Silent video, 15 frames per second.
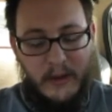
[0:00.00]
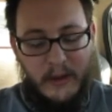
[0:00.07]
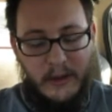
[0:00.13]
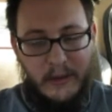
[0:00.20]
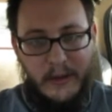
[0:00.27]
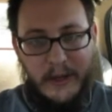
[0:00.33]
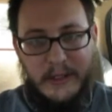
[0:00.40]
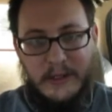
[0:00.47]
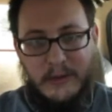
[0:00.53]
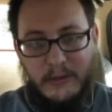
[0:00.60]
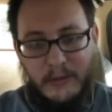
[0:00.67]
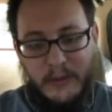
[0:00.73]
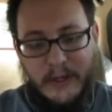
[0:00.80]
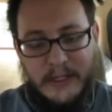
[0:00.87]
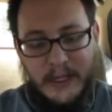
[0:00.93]
you guys go
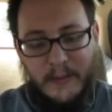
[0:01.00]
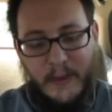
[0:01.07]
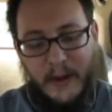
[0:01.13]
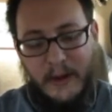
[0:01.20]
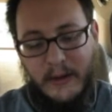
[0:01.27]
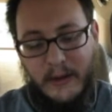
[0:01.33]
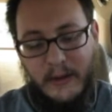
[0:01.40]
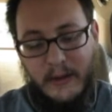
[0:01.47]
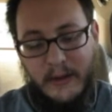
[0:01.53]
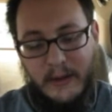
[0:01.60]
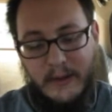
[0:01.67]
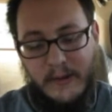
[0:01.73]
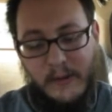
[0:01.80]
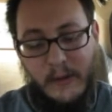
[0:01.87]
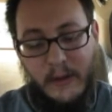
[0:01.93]
crazy about it in the
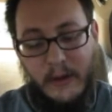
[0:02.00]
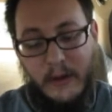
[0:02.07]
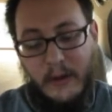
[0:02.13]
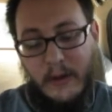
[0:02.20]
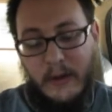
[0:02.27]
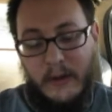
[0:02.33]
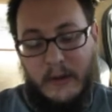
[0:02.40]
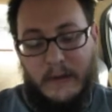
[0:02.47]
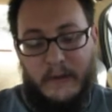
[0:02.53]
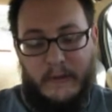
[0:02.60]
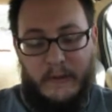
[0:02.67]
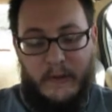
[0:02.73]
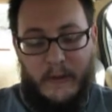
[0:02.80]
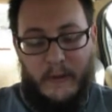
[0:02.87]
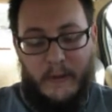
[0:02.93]
Discord.
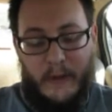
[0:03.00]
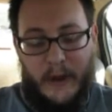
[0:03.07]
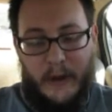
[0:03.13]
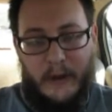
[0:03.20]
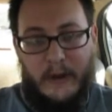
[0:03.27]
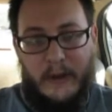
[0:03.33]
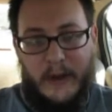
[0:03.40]
So I know you